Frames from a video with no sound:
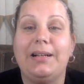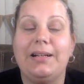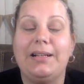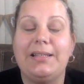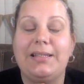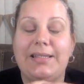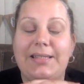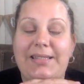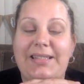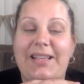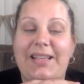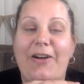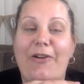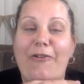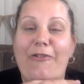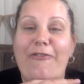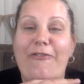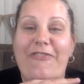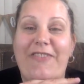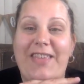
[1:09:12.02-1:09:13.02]

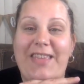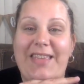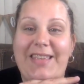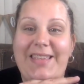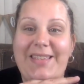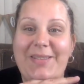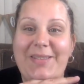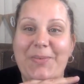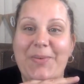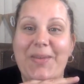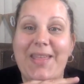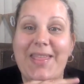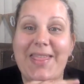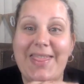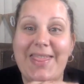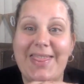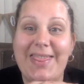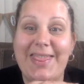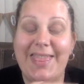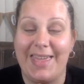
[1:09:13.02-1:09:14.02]
selfies with
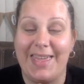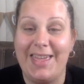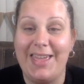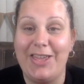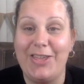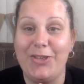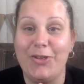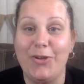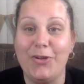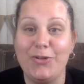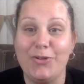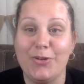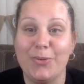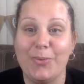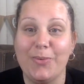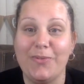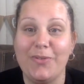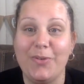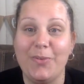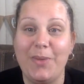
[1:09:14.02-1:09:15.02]
the
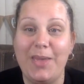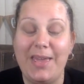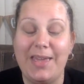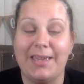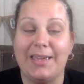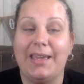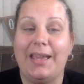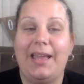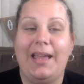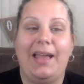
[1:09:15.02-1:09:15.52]
YouTuber of the Week.